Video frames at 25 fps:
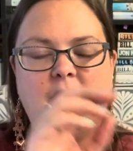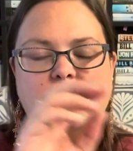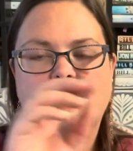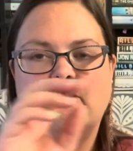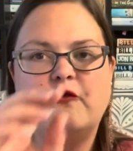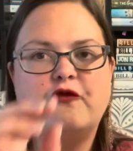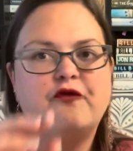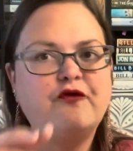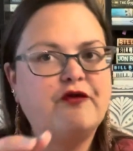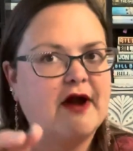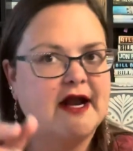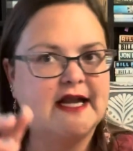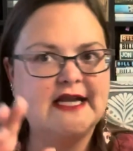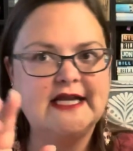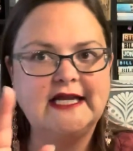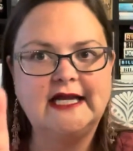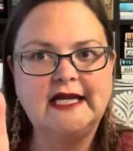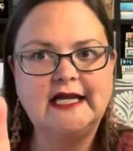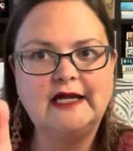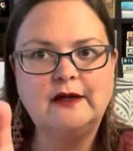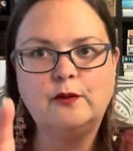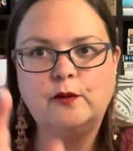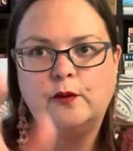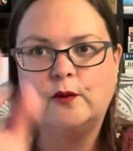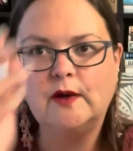
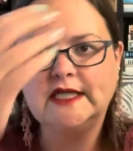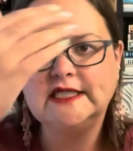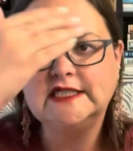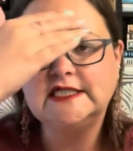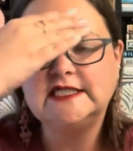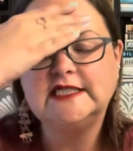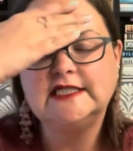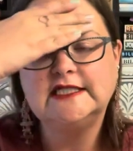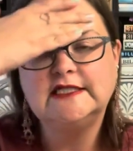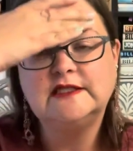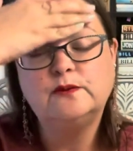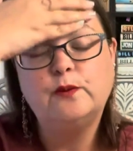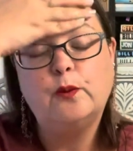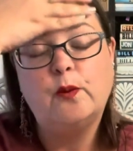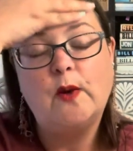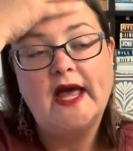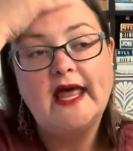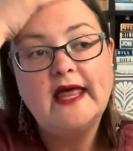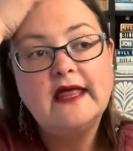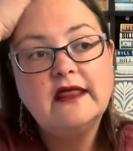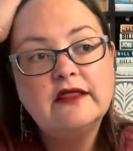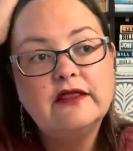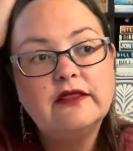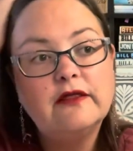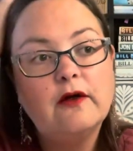Freddie, when she's
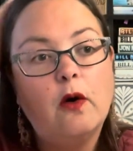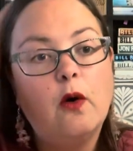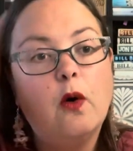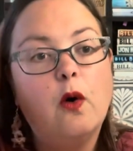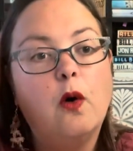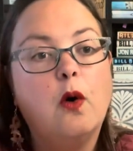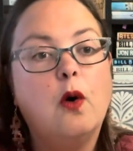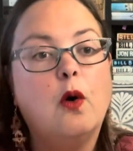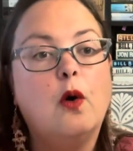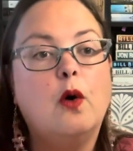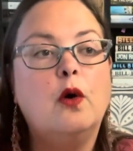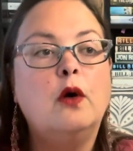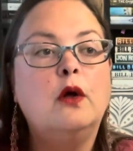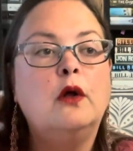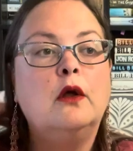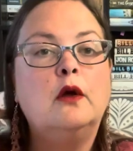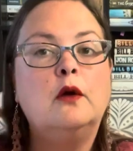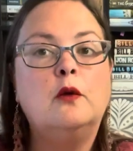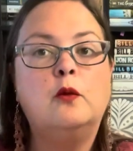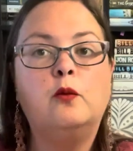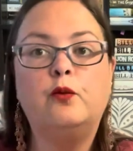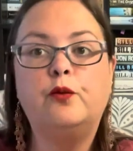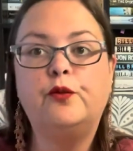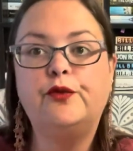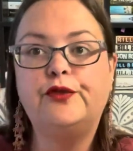with or
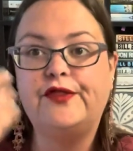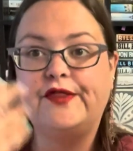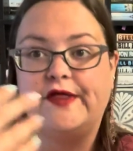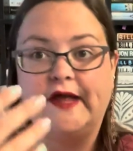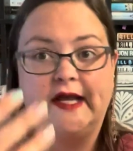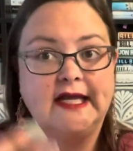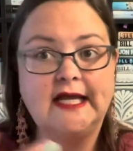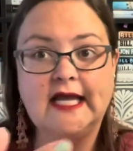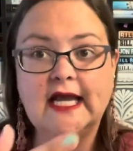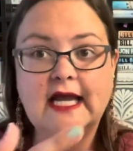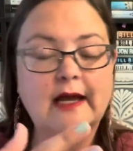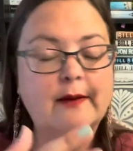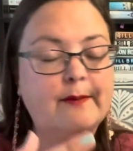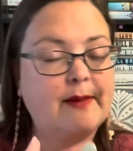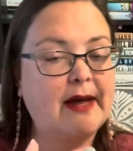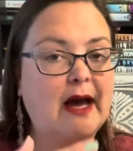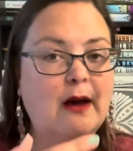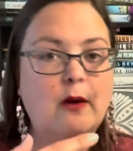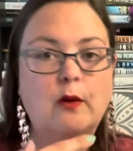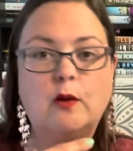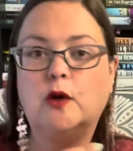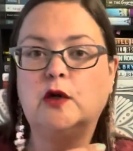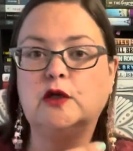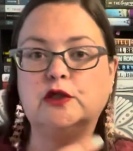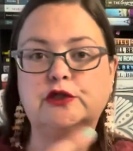thinking
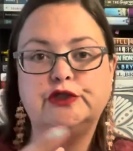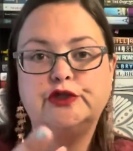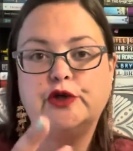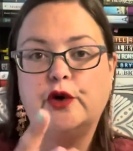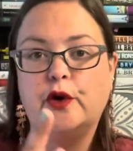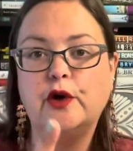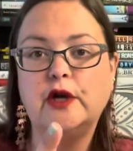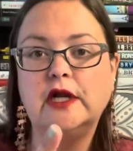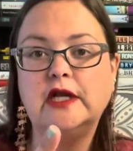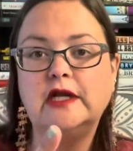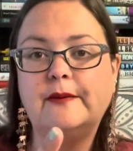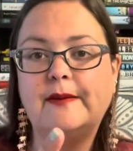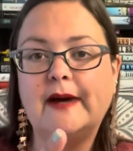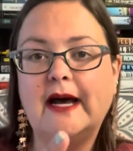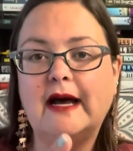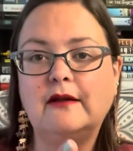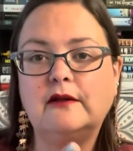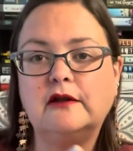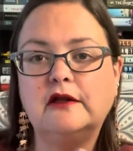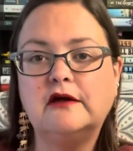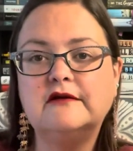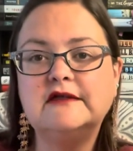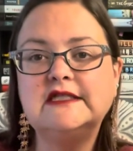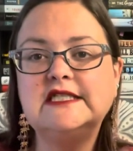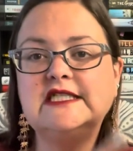about or talking about
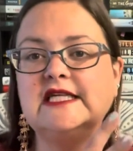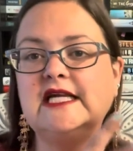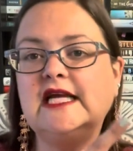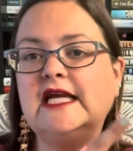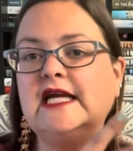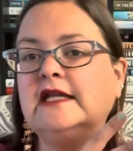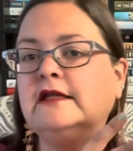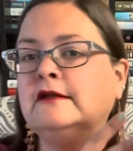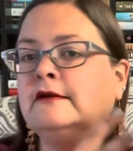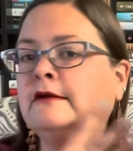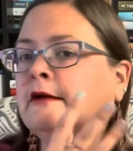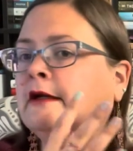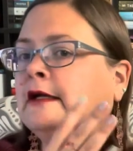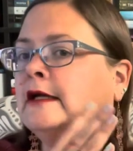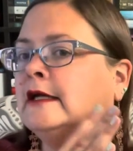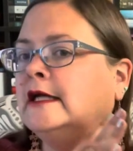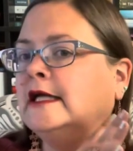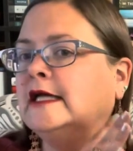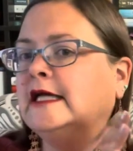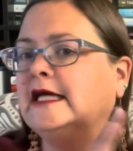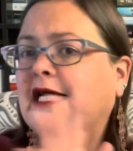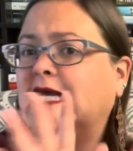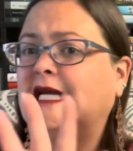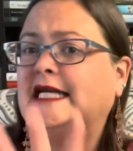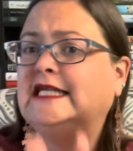Laura Jean,
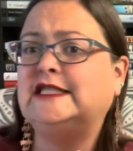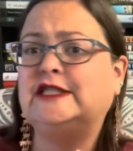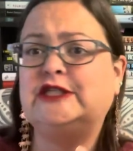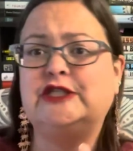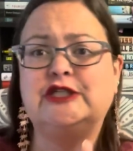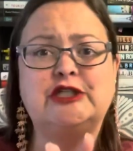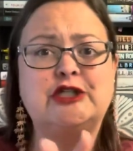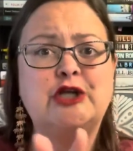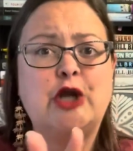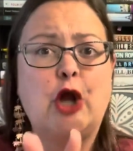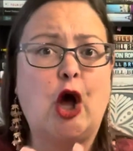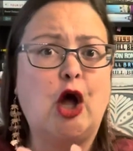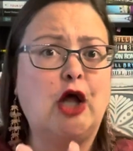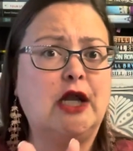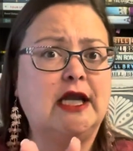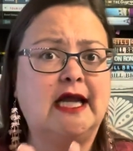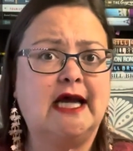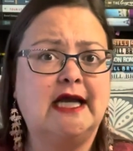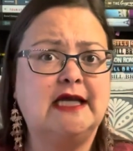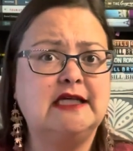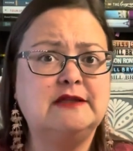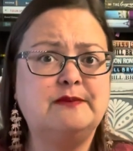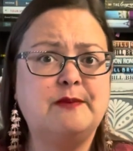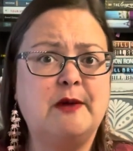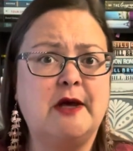is just not a
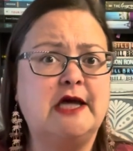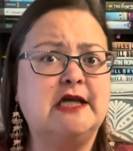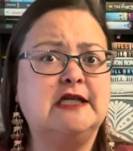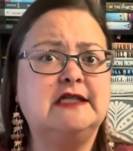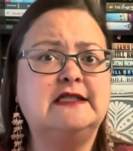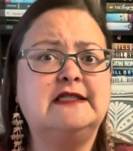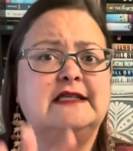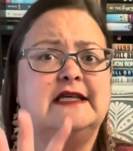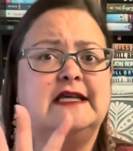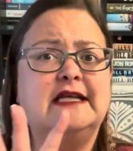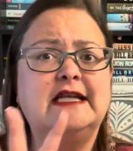nice person.